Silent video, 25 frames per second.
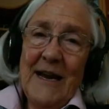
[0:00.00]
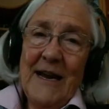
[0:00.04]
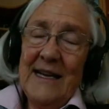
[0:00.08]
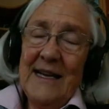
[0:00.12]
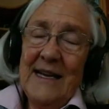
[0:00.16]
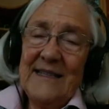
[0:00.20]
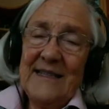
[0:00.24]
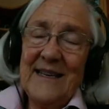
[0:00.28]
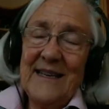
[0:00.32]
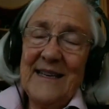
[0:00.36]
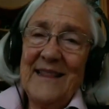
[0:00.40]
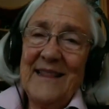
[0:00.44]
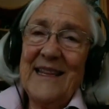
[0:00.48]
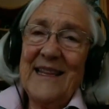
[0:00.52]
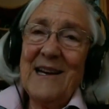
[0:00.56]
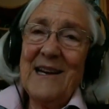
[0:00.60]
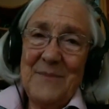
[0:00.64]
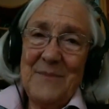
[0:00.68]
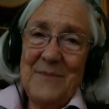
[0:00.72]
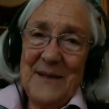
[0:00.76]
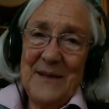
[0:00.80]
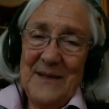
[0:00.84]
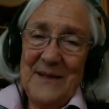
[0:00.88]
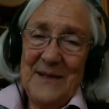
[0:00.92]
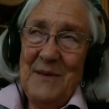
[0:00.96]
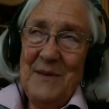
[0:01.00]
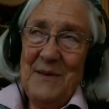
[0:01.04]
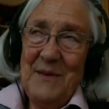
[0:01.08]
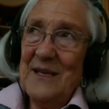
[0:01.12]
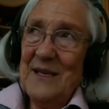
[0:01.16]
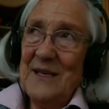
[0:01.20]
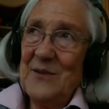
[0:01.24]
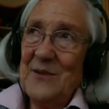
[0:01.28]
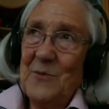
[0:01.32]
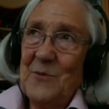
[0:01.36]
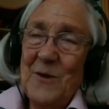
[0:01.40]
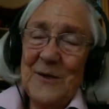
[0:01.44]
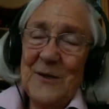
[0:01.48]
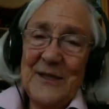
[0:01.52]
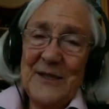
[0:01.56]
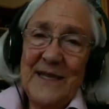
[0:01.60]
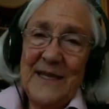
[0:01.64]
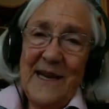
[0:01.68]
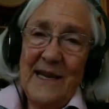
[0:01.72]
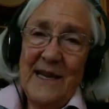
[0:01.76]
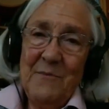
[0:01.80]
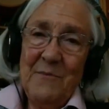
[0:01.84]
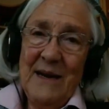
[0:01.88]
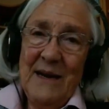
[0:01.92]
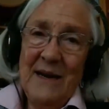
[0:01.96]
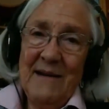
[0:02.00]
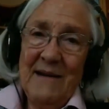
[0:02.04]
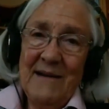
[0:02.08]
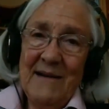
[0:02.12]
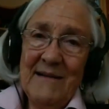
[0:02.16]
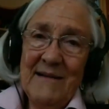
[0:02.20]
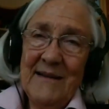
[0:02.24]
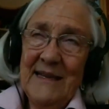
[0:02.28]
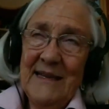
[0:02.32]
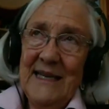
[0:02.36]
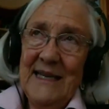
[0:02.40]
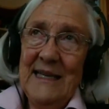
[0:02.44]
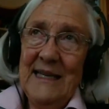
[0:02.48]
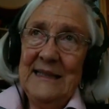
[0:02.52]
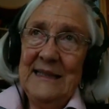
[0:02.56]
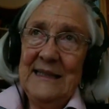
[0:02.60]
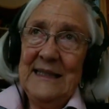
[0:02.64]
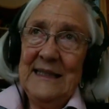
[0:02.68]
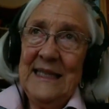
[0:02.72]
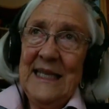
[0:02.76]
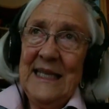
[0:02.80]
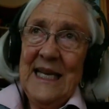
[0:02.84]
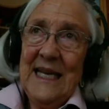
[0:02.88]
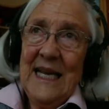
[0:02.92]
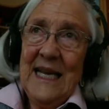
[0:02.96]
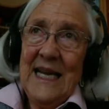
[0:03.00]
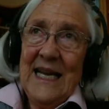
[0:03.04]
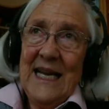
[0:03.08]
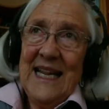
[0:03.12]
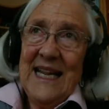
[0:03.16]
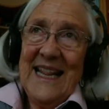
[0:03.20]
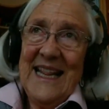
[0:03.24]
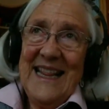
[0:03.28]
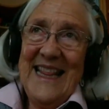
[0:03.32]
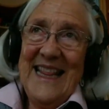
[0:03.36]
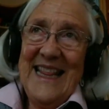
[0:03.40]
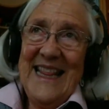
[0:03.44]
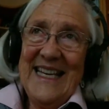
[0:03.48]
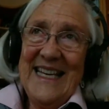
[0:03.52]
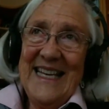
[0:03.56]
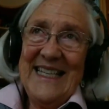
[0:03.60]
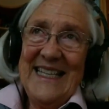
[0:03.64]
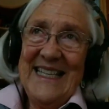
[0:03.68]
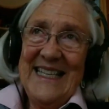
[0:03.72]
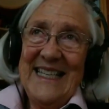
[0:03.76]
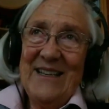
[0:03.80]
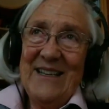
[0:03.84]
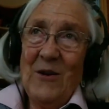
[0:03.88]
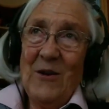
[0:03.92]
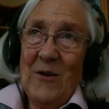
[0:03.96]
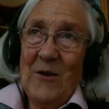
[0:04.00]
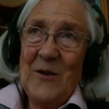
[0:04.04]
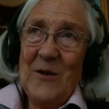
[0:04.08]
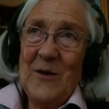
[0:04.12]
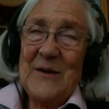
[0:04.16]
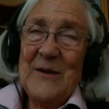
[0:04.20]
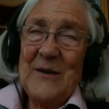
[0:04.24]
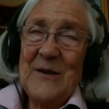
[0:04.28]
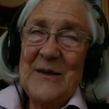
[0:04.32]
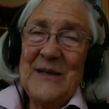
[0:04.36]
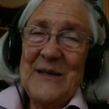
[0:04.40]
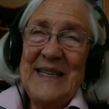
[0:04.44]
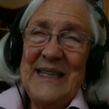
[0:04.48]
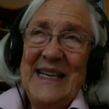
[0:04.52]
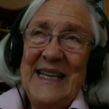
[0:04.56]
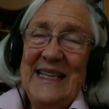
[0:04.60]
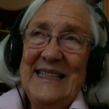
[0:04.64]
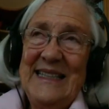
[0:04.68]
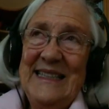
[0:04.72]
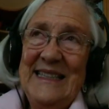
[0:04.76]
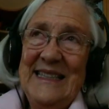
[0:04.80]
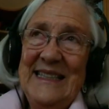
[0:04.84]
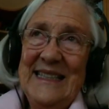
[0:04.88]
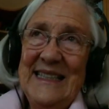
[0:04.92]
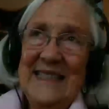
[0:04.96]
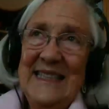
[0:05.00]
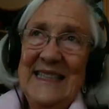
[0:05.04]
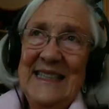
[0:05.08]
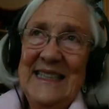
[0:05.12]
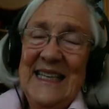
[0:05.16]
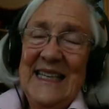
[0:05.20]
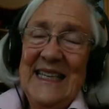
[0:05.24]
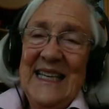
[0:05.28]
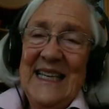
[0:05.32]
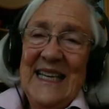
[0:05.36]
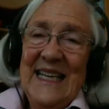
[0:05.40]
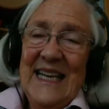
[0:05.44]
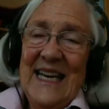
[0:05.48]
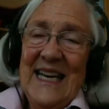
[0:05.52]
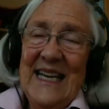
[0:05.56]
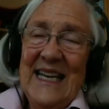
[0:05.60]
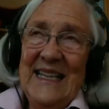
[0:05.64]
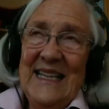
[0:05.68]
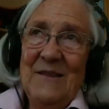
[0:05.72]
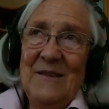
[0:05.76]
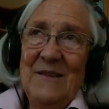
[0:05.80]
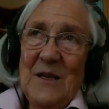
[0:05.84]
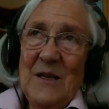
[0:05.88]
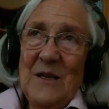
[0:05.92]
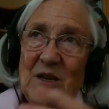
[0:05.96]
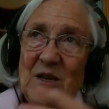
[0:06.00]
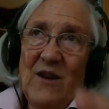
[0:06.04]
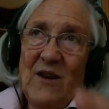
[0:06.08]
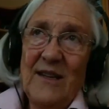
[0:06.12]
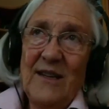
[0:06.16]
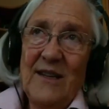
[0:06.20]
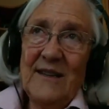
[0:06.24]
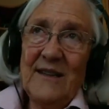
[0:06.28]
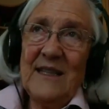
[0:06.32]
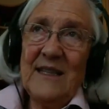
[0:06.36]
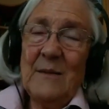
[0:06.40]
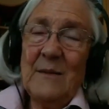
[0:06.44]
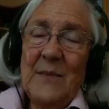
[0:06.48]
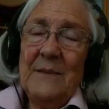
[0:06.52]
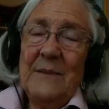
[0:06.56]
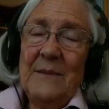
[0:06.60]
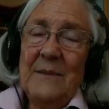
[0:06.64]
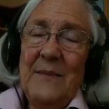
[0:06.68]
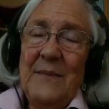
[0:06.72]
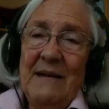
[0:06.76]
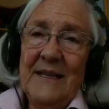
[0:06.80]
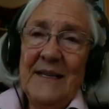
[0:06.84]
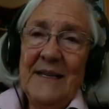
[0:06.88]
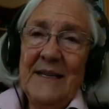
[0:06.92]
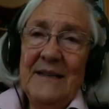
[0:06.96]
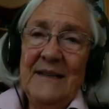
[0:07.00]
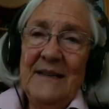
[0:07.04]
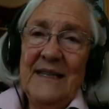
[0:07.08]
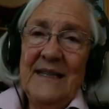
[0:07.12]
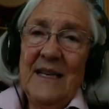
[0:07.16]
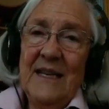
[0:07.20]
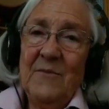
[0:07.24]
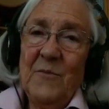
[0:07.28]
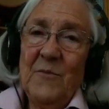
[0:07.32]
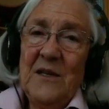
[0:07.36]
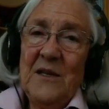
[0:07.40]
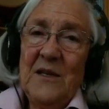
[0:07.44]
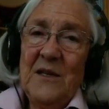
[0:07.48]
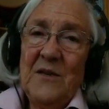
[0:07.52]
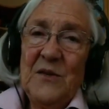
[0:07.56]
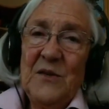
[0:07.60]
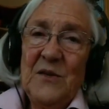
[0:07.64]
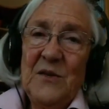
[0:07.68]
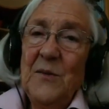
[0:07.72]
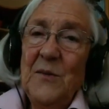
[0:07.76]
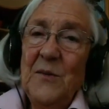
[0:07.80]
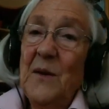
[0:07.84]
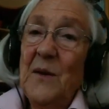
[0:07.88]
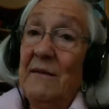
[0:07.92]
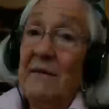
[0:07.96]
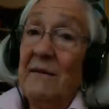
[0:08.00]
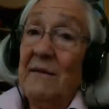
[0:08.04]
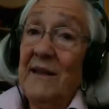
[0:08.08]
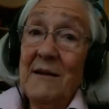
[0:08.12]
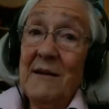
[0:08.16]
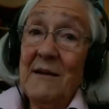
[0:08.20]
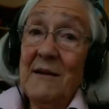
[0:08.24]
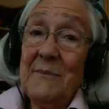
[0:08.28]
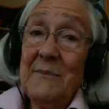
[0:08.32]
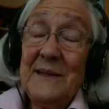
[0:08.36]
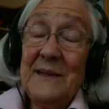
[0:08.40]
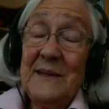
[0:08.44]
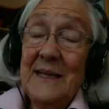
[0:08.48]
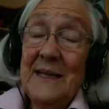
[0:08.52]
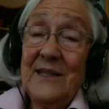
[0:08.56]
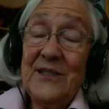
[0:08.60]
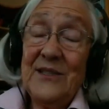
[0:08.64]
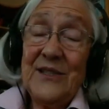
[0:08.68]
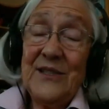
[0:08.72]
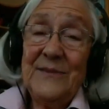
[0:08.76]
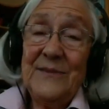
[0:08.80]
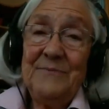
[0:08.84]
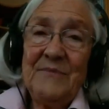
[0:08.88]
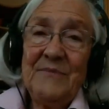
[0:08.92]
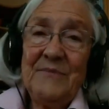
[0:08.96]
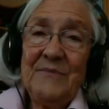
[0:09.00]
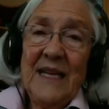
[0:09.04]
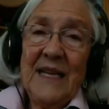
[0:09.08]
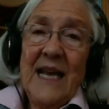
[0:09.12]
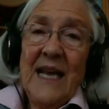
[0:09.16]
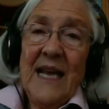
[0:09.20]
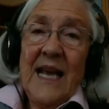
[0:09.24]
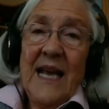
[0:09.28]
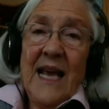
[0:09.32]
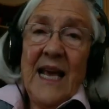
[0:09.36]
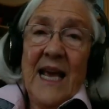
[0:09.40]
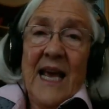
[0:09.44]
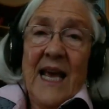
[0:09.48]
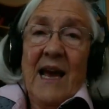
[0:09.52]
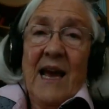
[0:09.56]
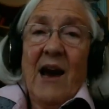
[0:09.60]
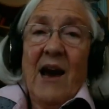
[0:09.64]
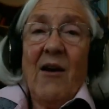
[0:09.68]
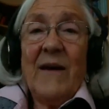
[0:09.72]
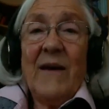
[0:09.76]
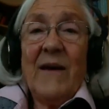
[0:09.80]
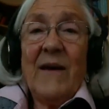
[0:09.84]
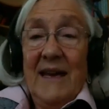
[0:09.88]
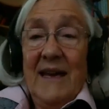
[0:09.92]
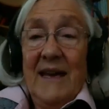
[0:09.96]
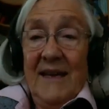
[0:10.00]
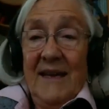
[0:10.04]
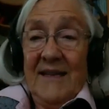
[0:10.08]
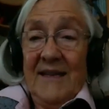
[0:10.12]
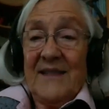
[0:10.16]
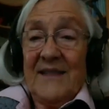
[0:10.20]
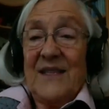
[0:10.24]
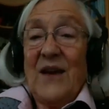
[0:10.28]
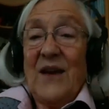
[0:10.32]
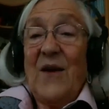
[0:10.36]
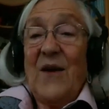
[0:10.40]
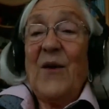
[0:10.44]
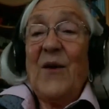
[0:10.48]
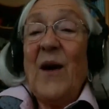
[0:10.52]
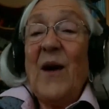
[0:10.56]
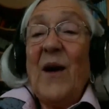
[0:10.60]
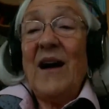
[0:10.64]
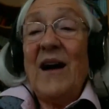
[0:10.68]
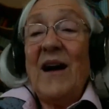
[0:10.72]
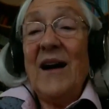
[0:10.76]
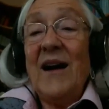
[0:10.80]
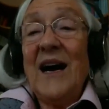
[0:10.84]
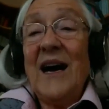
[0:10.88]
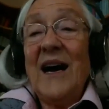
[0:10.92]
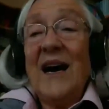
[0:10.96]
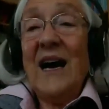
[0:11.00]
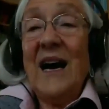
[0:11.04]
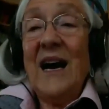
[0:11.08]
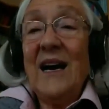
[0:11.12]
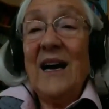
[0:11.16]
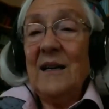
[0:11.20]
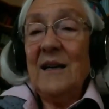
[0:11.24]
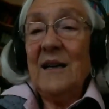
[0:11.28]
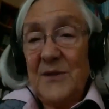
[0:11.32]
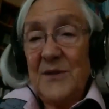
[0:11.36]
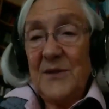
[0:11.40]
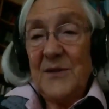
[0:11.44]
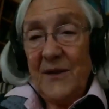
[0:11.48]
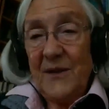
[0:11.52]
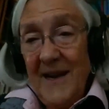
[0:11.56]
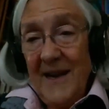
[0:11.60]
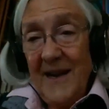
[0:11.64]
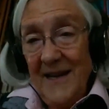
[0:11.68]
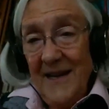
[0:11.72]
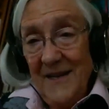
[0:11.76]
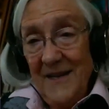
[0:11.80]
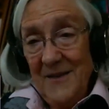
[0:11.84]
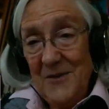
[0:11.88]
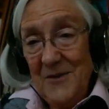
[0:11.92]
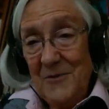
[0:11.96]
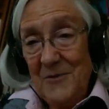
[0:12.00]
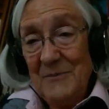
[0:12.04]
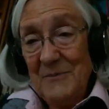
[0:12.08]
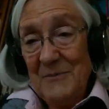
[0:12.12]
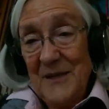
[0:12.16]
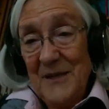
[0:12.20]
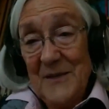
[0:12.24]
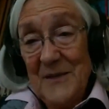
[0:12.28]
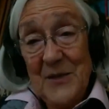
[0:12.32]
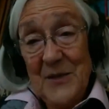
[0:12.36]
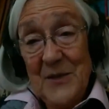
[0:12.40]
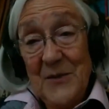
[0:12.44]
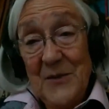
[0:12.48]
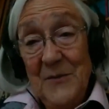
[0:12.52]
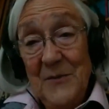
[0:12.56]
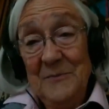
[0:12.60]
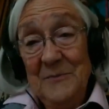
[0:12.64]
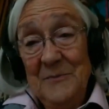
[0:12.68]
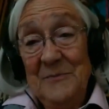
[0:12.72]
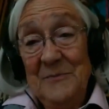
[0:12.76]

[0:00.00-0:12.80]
where I ask a therapist to be his worst nightmare, and then or hers, and then we talk a little bit about it, and then we do a therapy session. Okay, so I'm sorry I interrupted you.